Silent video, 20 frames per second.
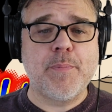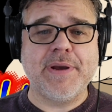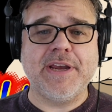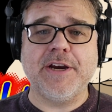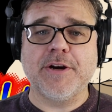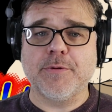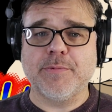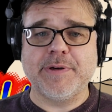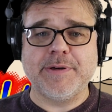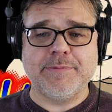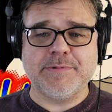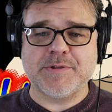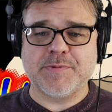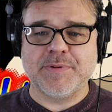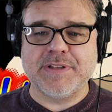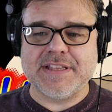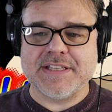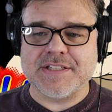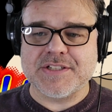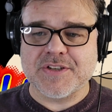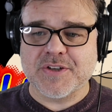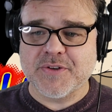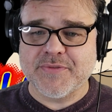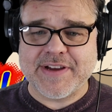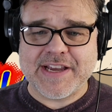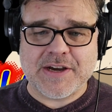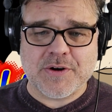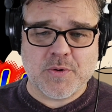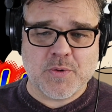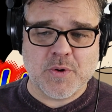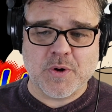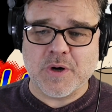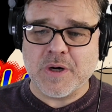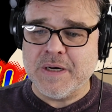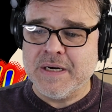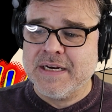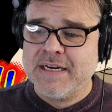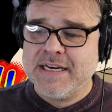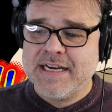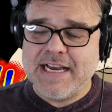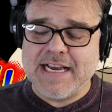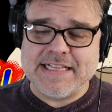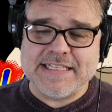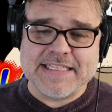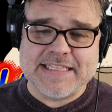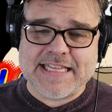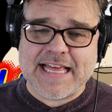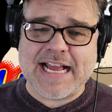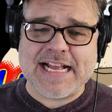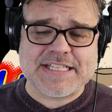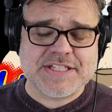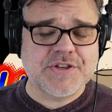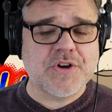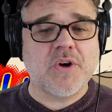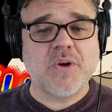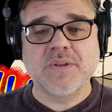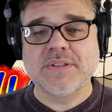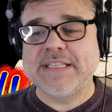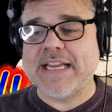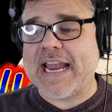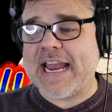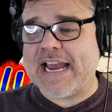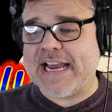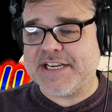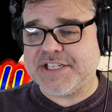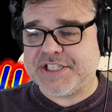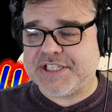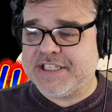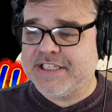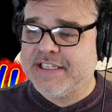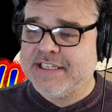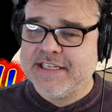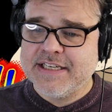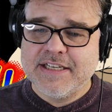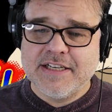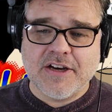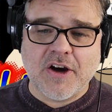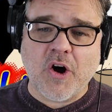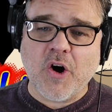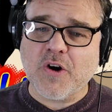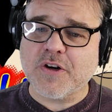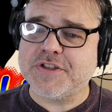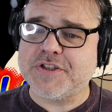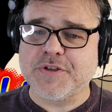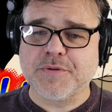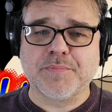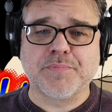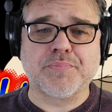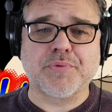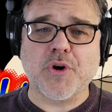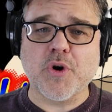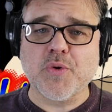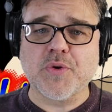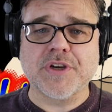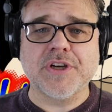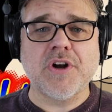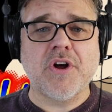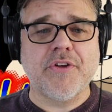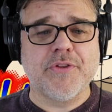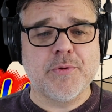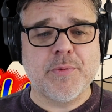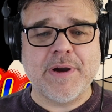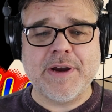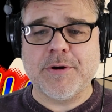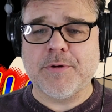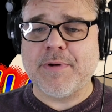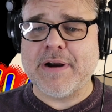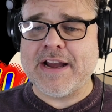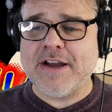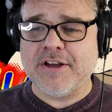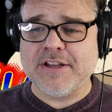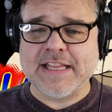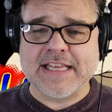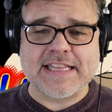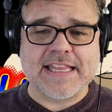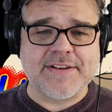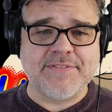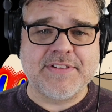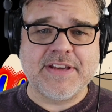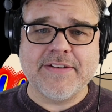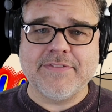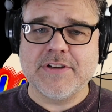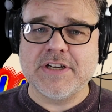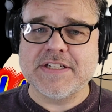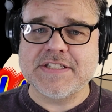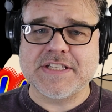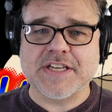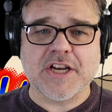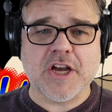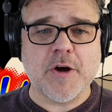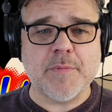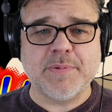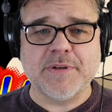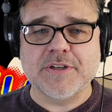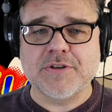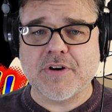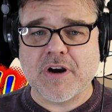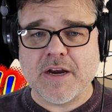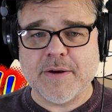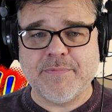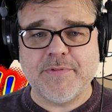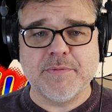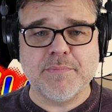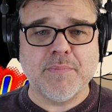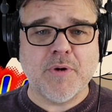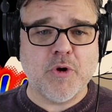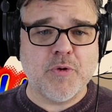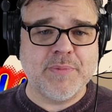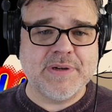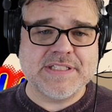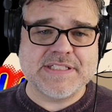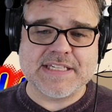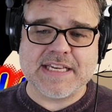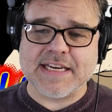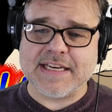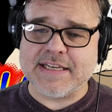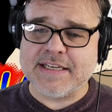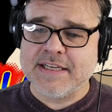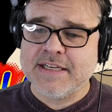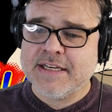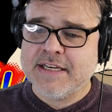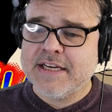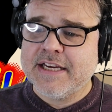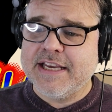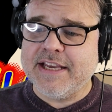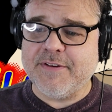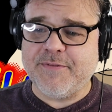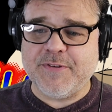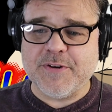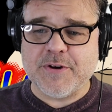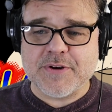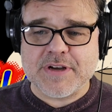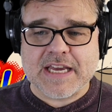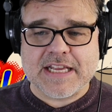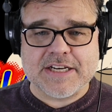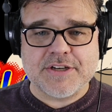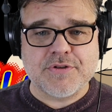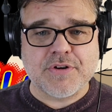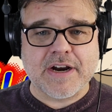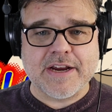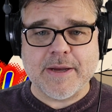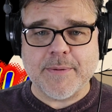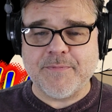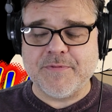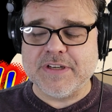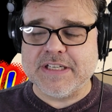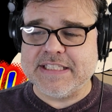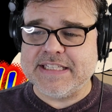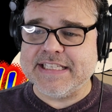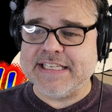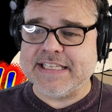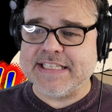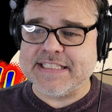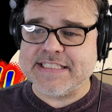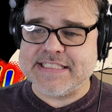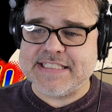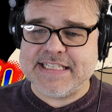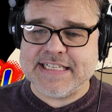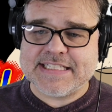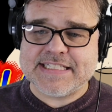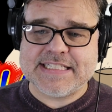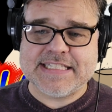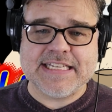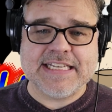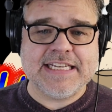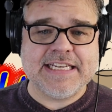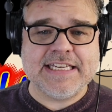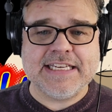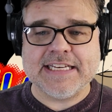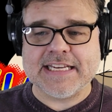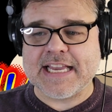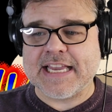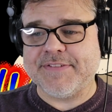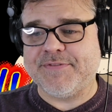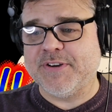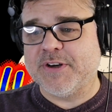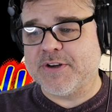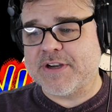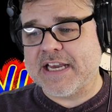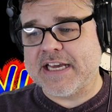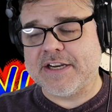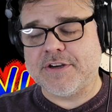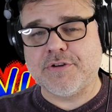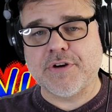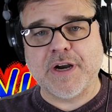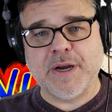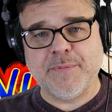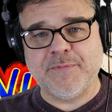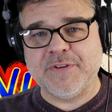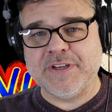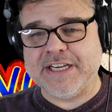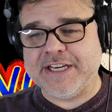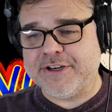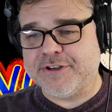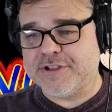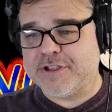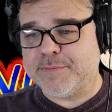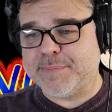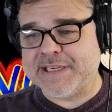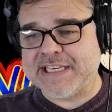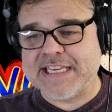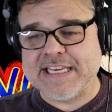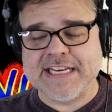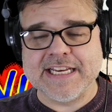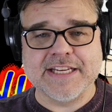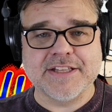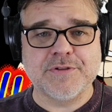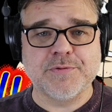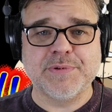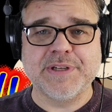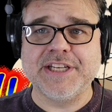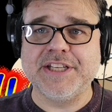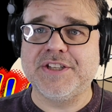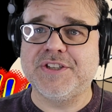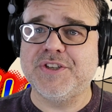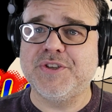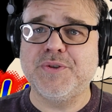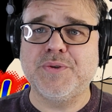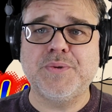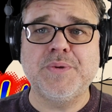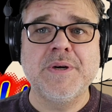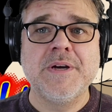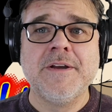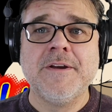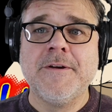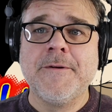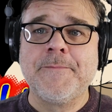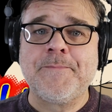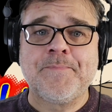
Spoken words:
hope here when he was with the Survey Corps, and then that's all dashed. Hearts are broken all the way around. Like, they've given us a couple of triumphant moments. Like, it felt kind of triumphant at the end of 16. It felt kind of triumphant here at the beginning of 22.